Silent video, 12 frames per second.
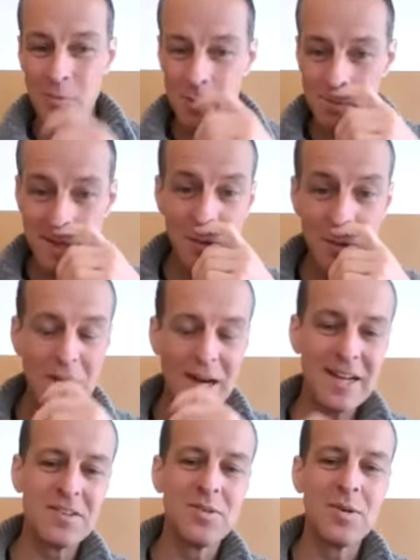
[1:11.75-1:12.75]
it would be
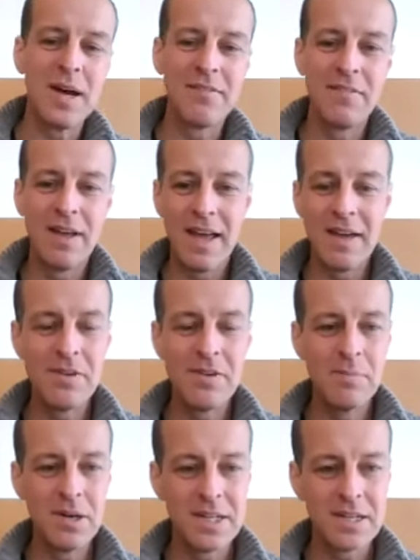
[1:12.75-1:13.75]
great to have
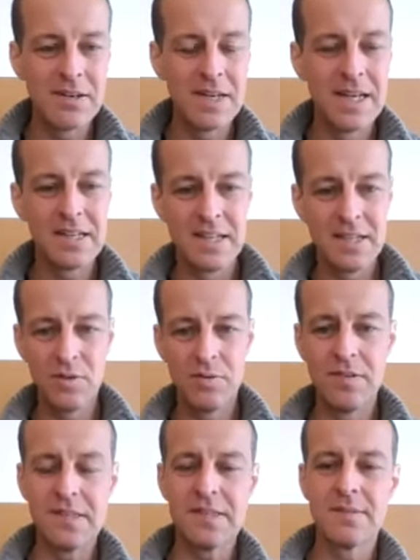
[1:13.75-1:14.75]
everybody connected to
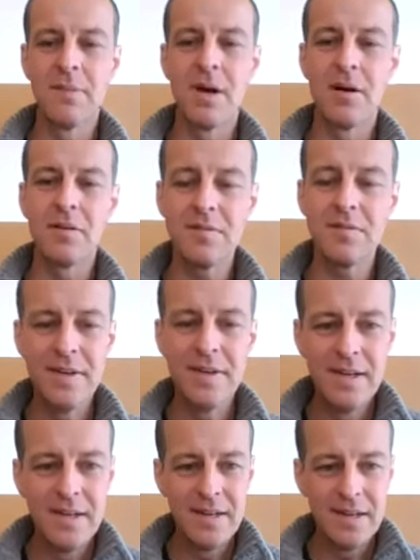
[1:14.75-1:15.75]
this month
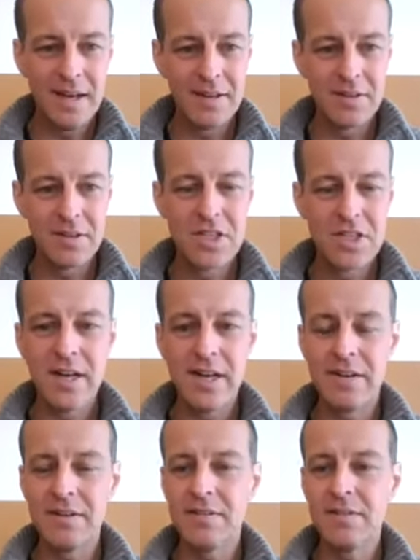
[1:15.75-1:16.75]
and
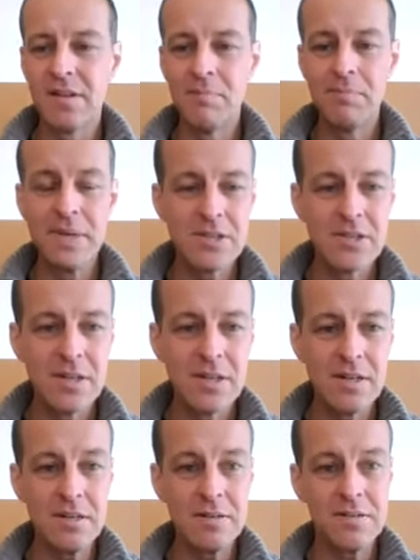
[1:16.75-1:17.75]
share some
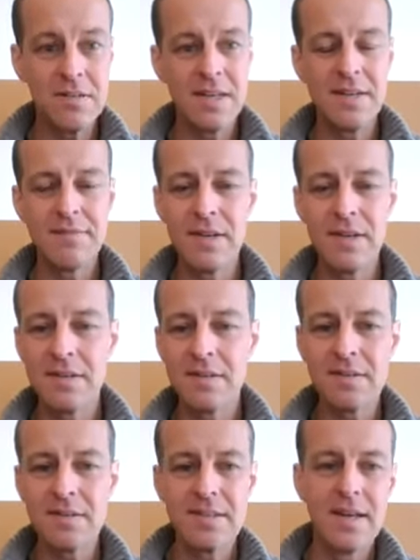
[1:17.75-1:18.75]
pictures,
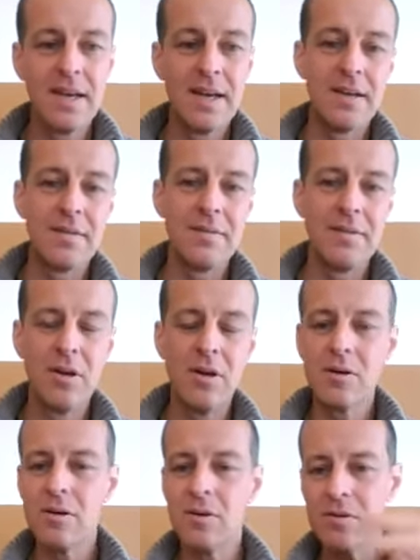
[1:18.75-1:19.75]
events, and um,
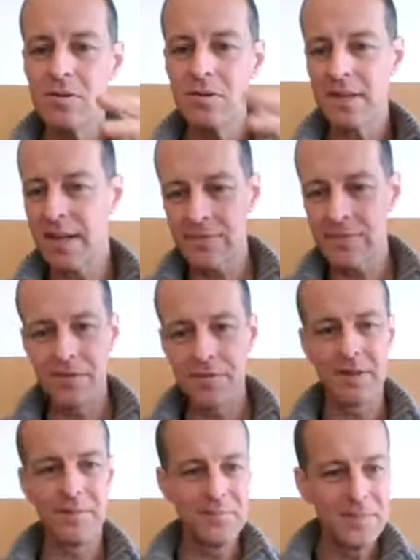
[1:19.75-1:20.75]
logos, everything.